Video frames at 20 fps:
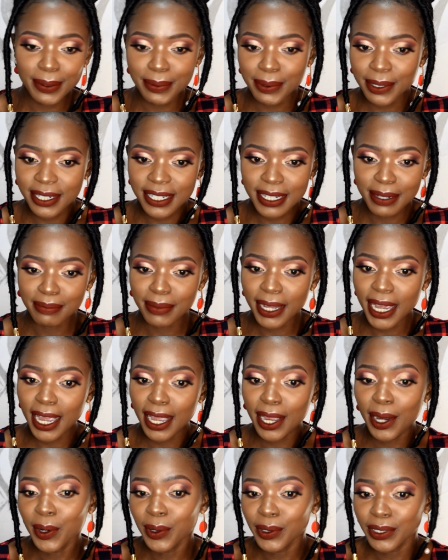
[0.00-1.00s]
pressing by,
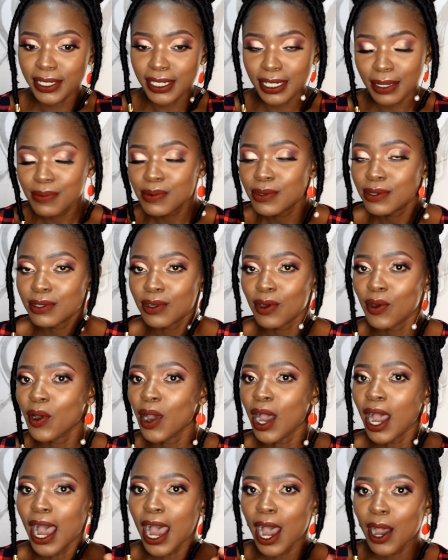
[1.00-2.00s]
on tips
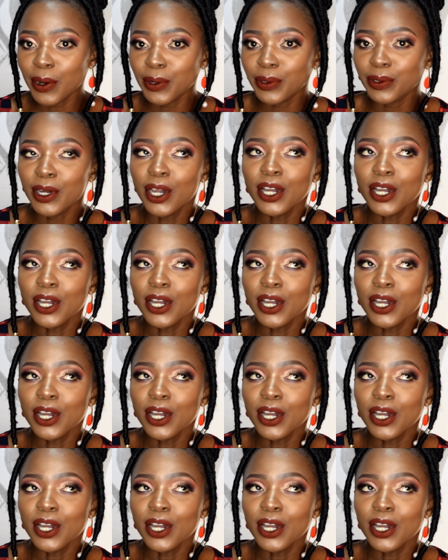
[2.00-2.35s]
on